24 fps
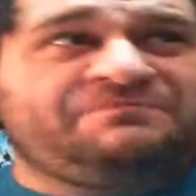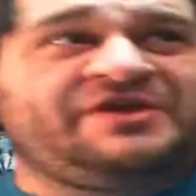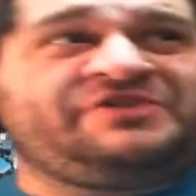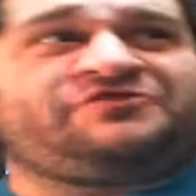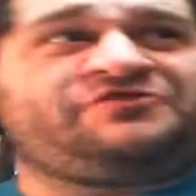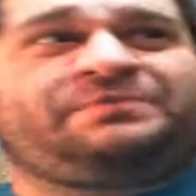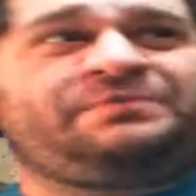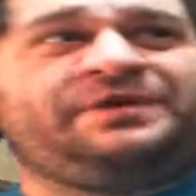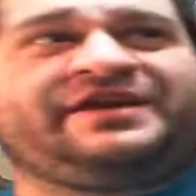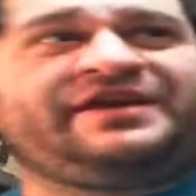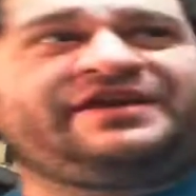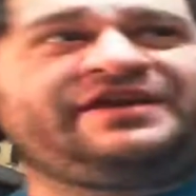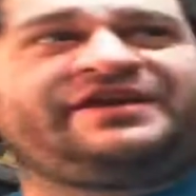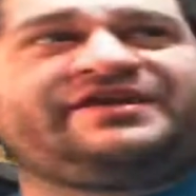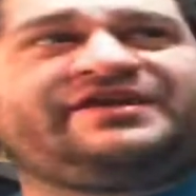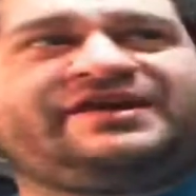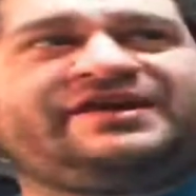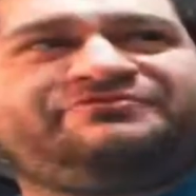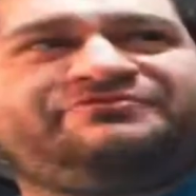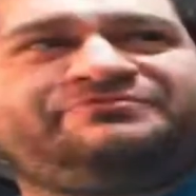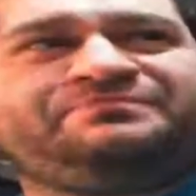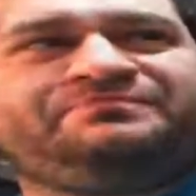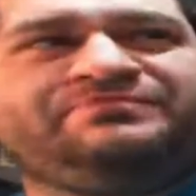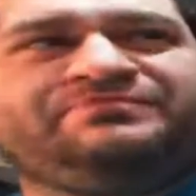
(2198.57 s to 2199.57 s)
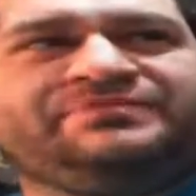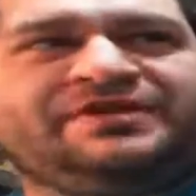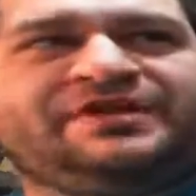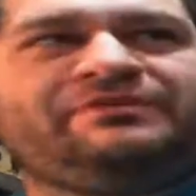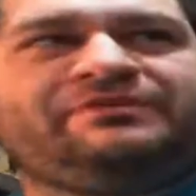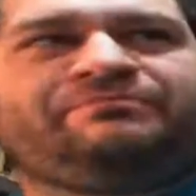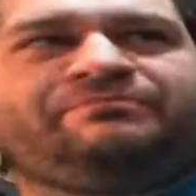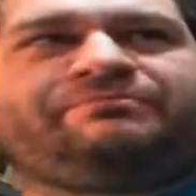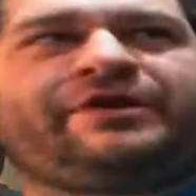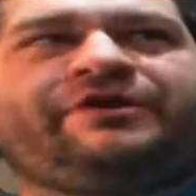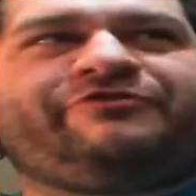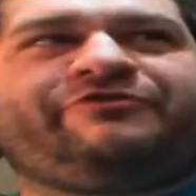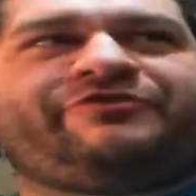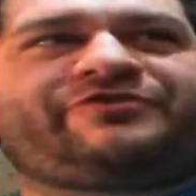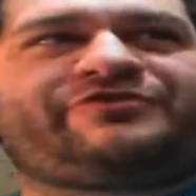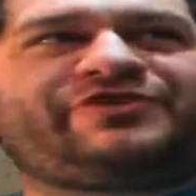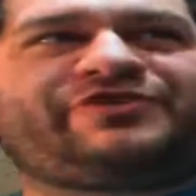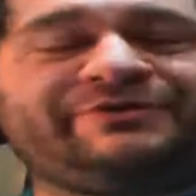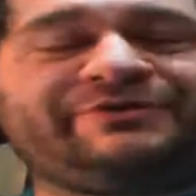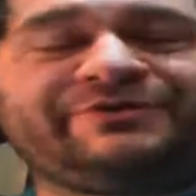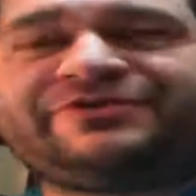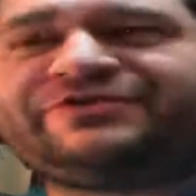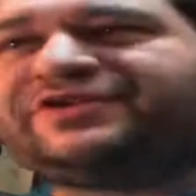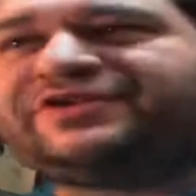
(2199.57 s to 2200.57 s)
And speaking of, perfect
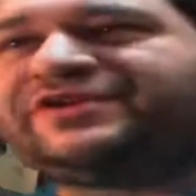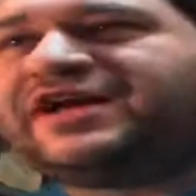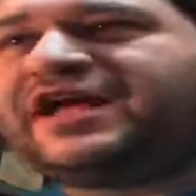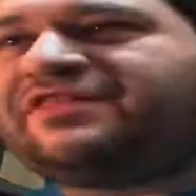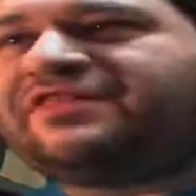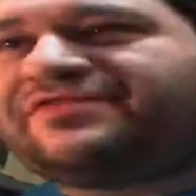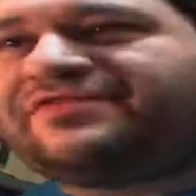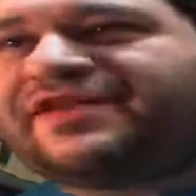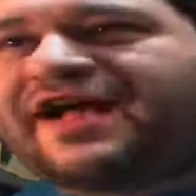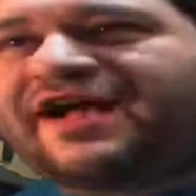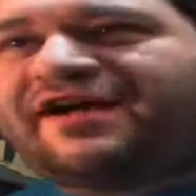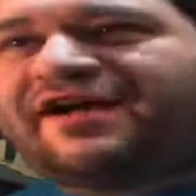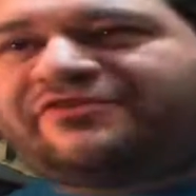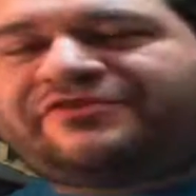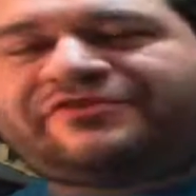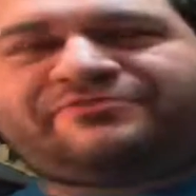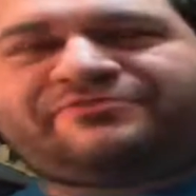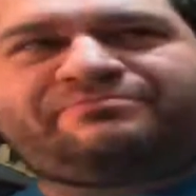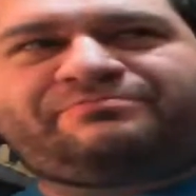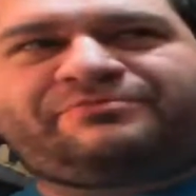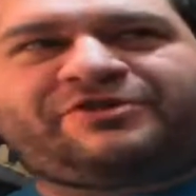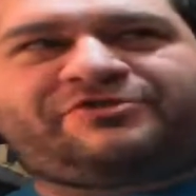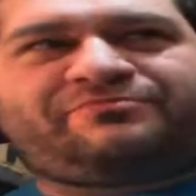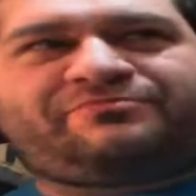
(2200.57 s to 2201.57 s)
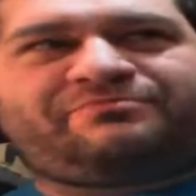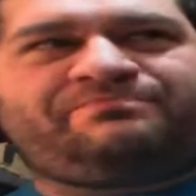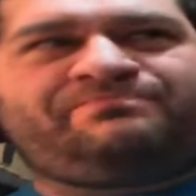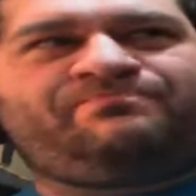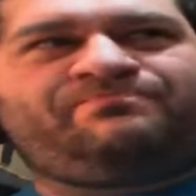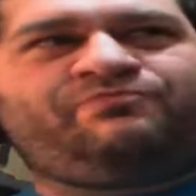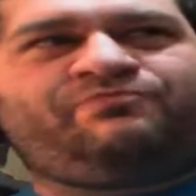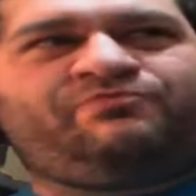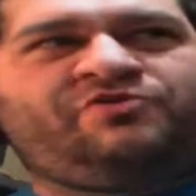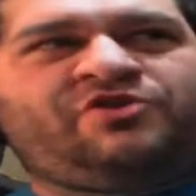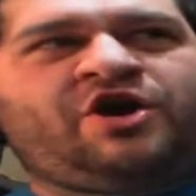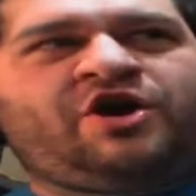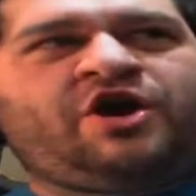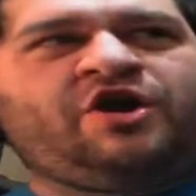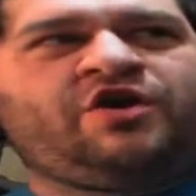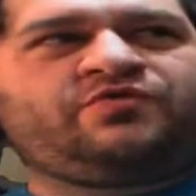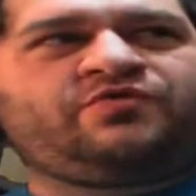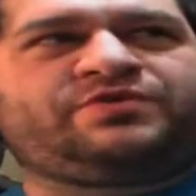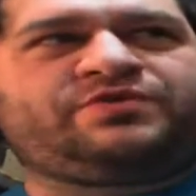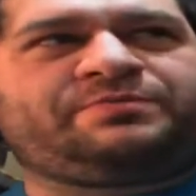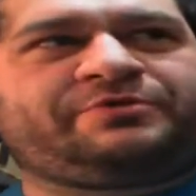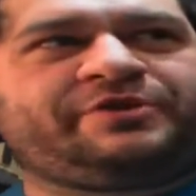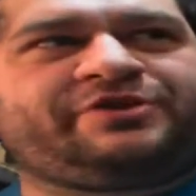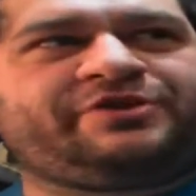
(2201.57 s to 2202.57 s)
segue. See, now this all
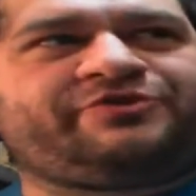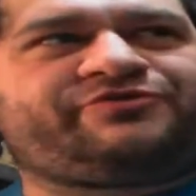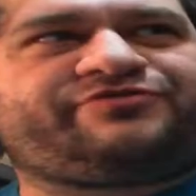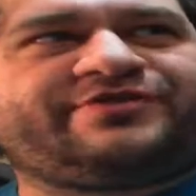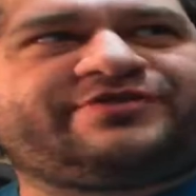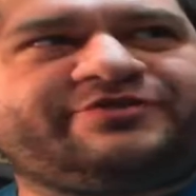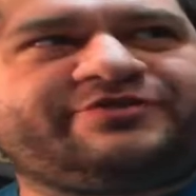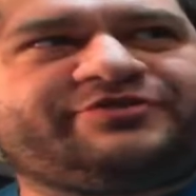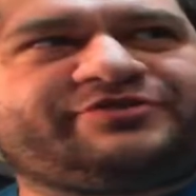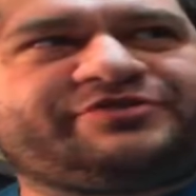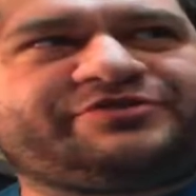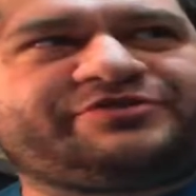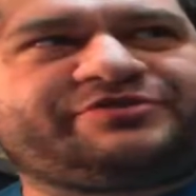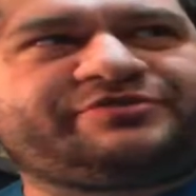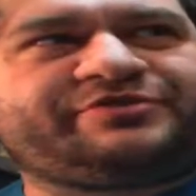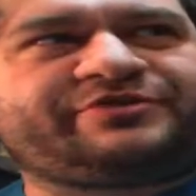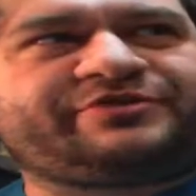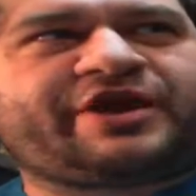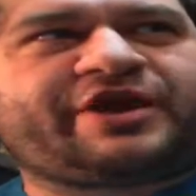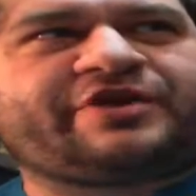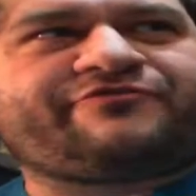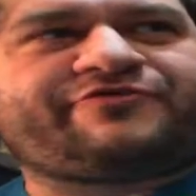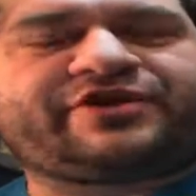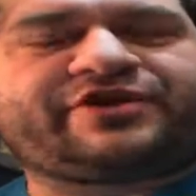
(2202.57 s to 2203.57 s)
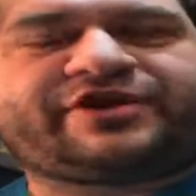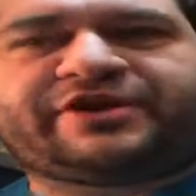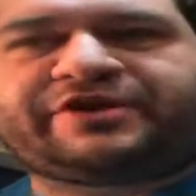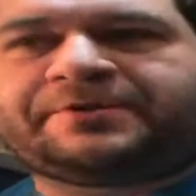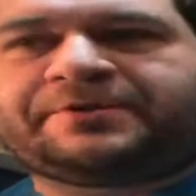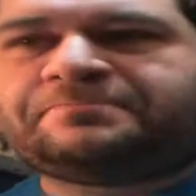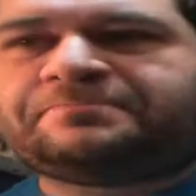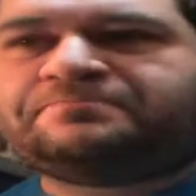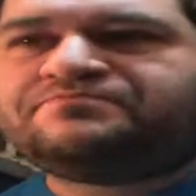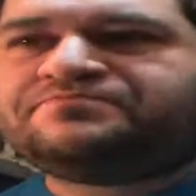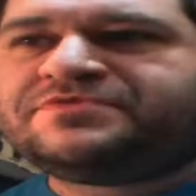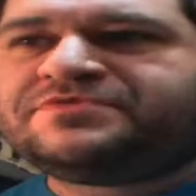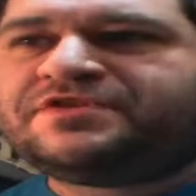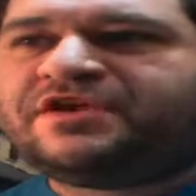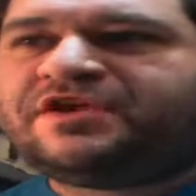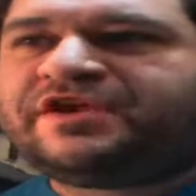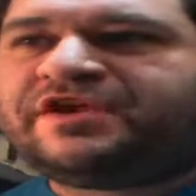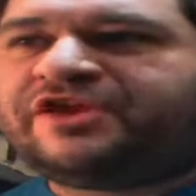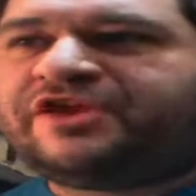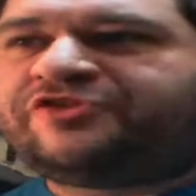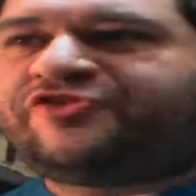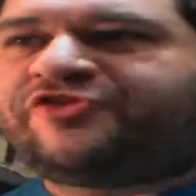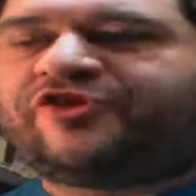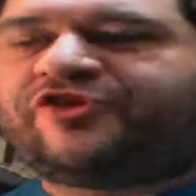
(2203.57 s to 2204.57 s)
over the place flows into a great thing here.
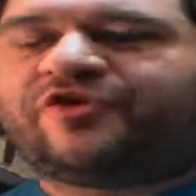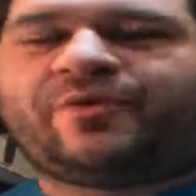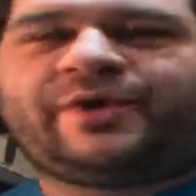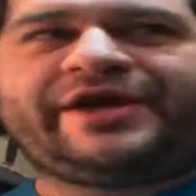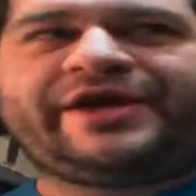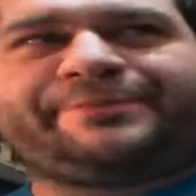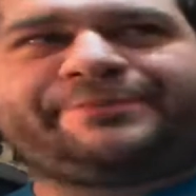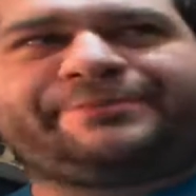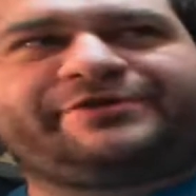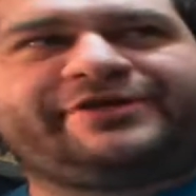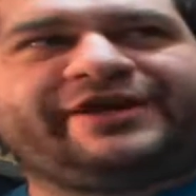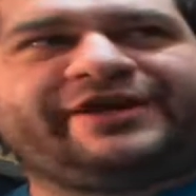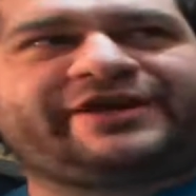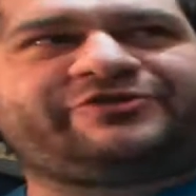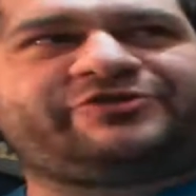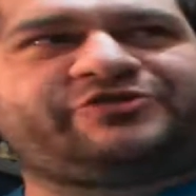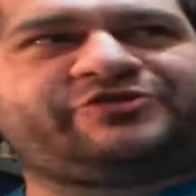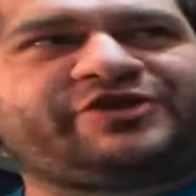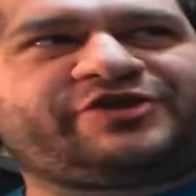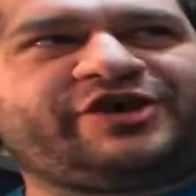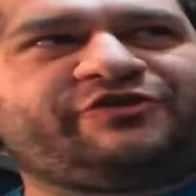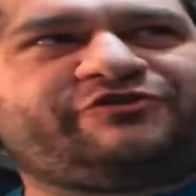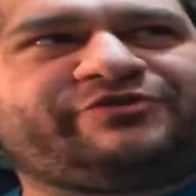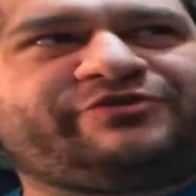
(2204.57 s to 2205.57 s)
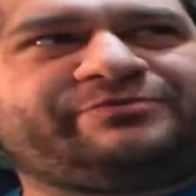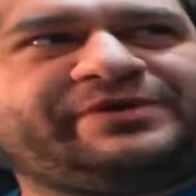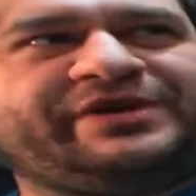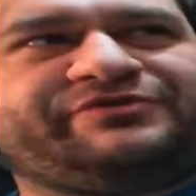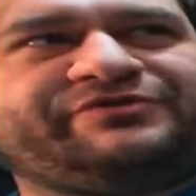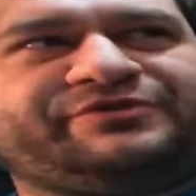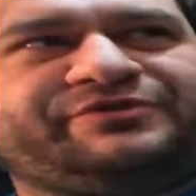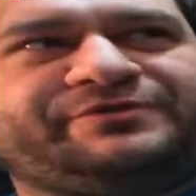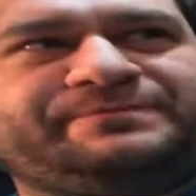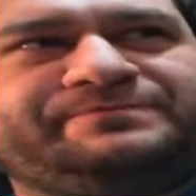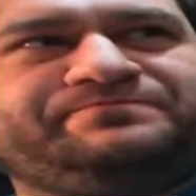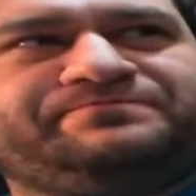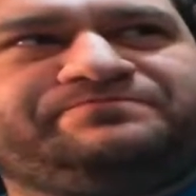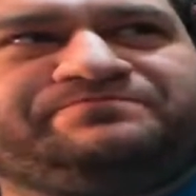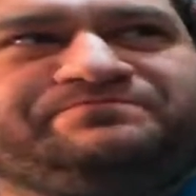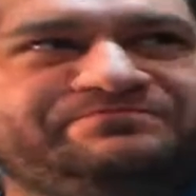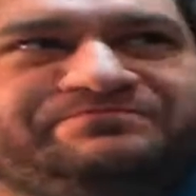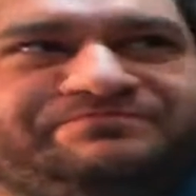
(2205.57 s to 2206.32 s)
Is there a way to protect yourself from evil?